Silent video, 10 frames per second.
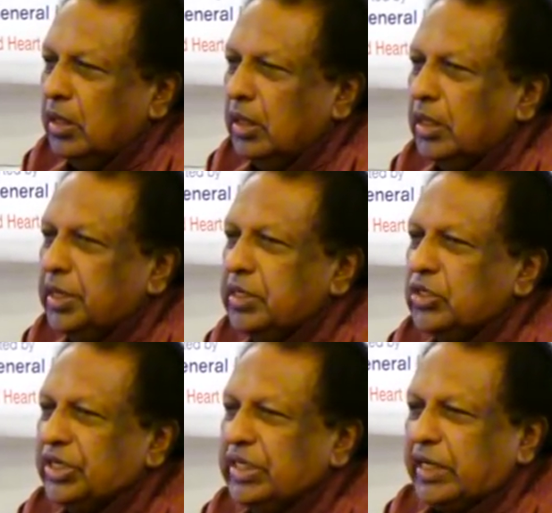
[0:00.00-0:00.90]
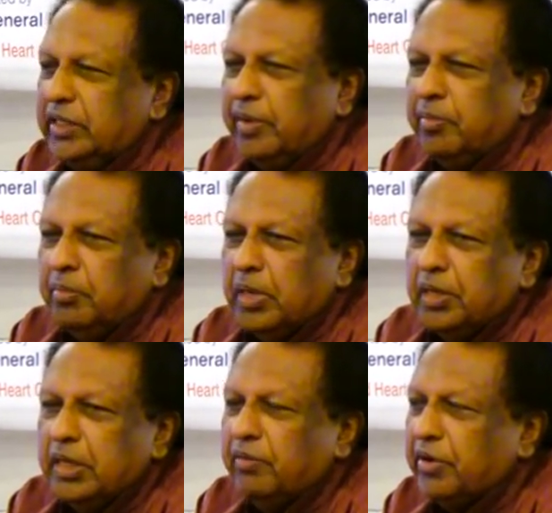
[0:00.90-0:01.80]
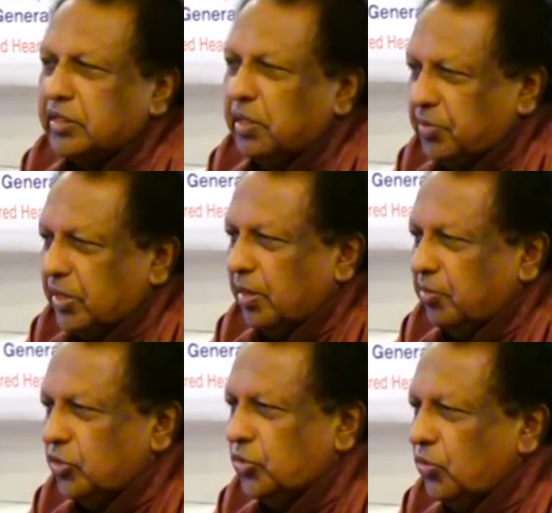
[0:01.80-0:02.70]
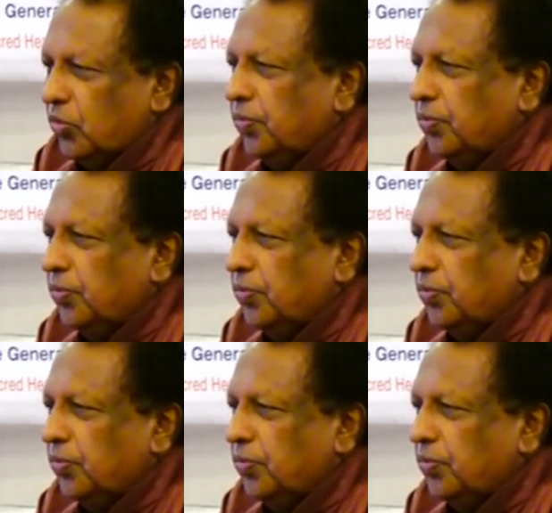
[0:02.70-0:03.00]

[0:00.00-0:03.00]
he didn't reject them, but he never accepted them, as you know.